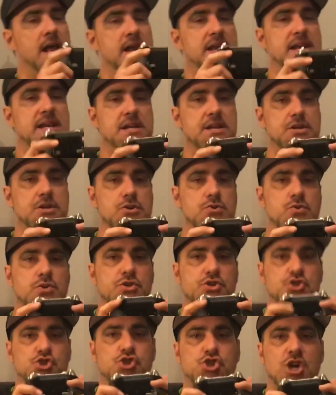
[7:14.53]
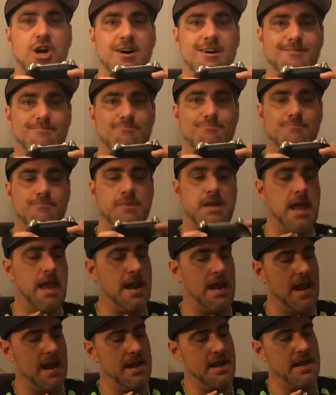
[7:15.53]
I need to do is jump
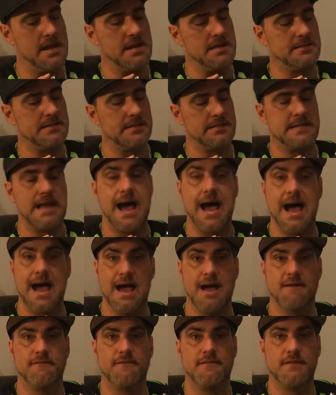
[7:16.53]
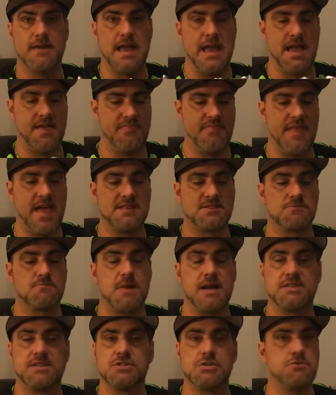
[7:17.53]
and I need to dive. And that's
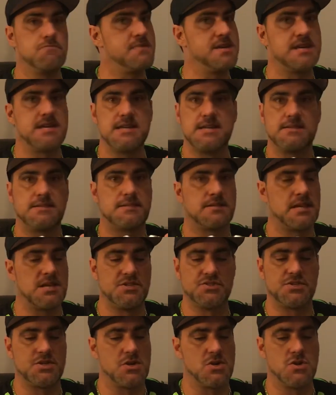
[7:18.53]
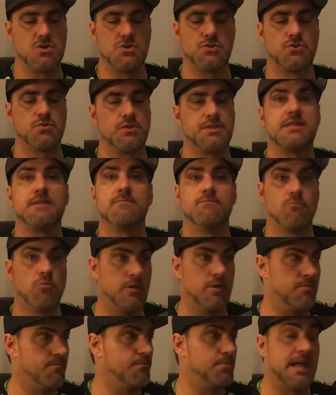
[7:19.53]
my two biggest concerns
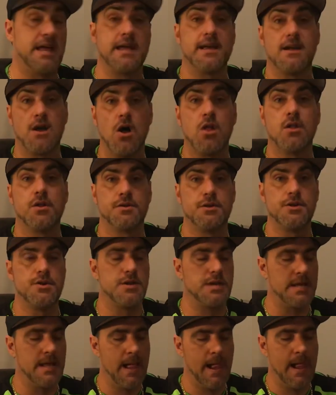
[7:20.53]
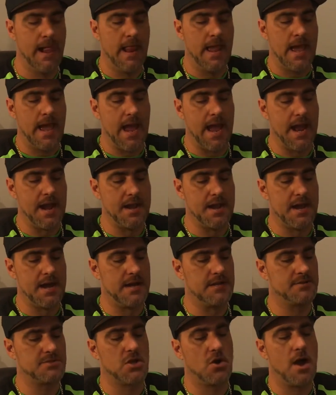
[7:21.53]
with playing Call of Duty. And
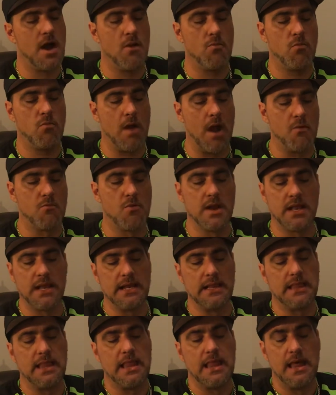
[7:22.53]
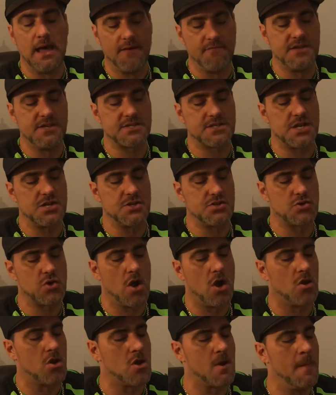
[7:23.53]
so I really love this
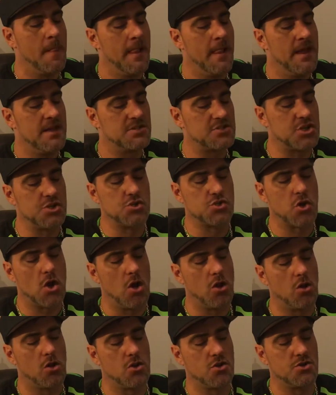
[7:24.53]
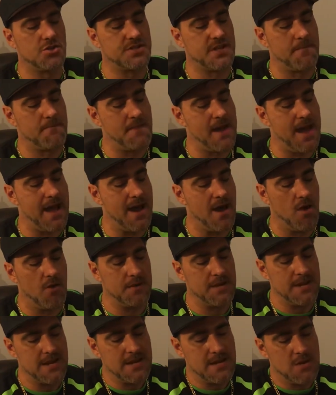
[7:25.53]
controller. This controller is
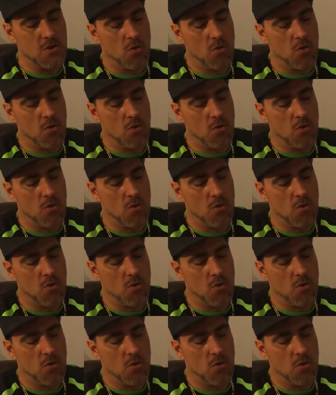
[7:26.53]
about,